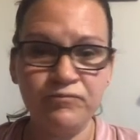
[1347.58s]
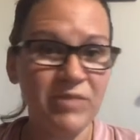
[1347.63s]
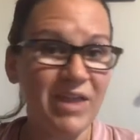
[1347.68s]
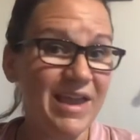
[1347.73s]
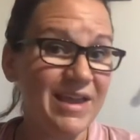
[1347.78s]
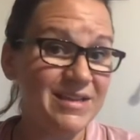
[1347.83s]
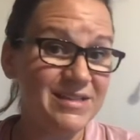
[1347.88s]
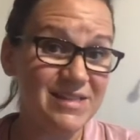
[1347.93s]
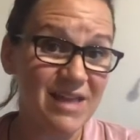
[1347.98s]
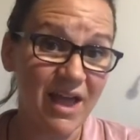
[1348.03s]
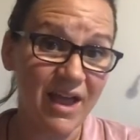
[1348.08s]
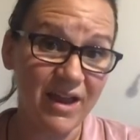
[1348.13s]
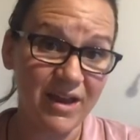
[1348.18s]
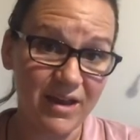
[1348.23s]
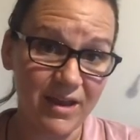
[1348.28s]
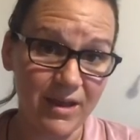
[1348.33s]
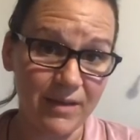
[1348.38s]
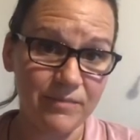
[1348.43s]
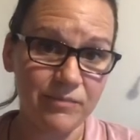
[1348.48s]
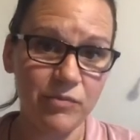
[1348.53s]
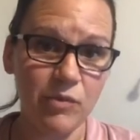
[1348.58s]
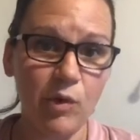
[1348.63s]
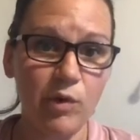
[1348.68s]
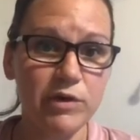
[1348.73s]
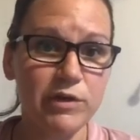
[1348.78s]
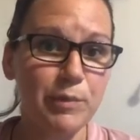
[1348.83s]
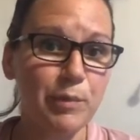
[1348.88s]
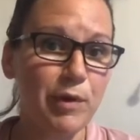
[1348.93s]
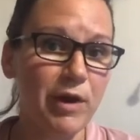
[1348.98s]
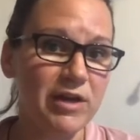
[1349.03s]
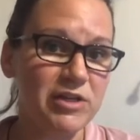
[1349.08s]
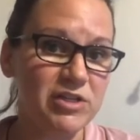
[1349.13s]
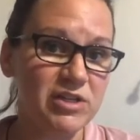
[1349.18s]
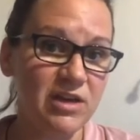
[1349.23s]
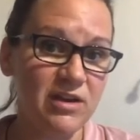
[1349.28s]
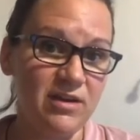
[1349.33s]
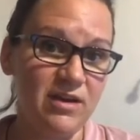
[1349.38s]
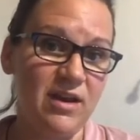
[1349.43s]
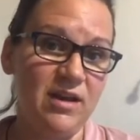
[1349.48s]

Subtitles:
anxiety or depression,